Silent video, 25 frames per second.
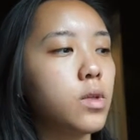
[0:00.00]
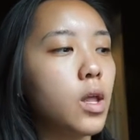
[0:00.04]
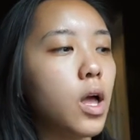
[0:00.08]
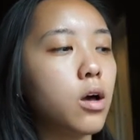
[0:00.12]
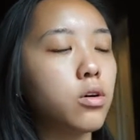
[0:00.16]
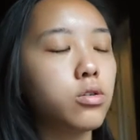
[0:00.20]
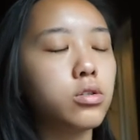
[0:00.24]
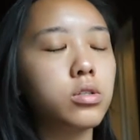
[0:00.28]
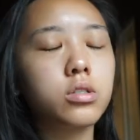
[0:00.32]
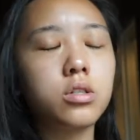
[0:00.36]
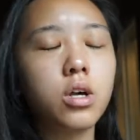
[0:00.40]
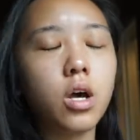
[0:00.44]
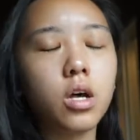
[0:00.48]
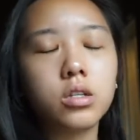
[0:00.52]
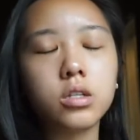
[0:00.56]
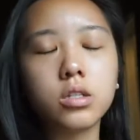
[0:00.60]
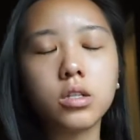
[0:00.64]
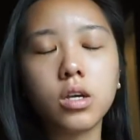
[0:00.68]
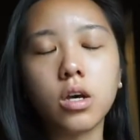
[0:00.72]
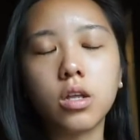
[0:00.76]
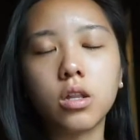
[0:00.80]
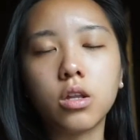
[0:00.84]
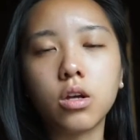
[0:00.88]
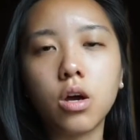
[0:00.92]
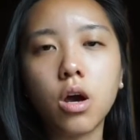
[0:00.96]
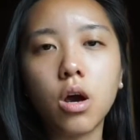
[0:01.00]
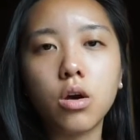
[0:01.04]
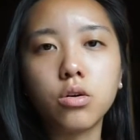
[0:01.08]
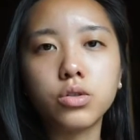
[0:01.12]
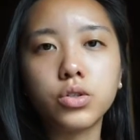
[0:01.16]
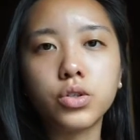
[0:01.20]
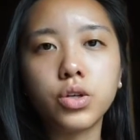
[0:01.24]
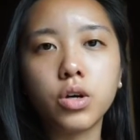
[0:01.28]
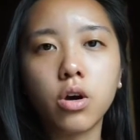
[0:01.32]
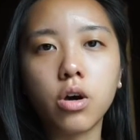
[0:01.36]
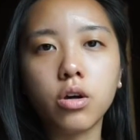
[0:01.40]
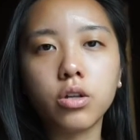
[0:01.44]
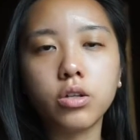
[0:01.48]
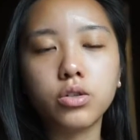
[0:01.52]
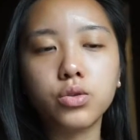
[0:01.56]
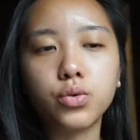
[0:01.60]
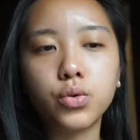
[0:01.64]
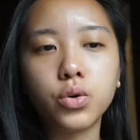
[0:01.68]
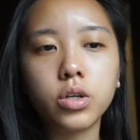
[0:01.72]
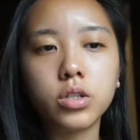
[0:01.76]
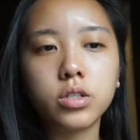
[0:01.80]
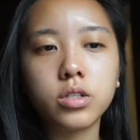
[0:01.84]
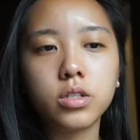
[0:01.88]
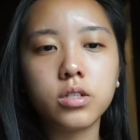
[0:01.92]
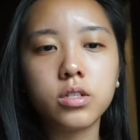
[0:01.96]
I was constantly on the go doing all the
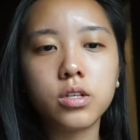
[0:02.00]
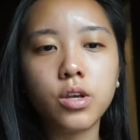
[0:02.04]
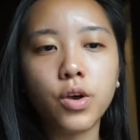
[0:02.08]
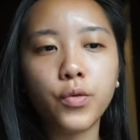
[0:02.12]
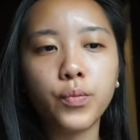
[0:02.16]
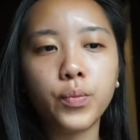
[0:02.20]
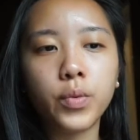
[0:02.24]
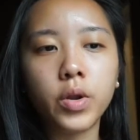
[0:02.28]
touristy stuff,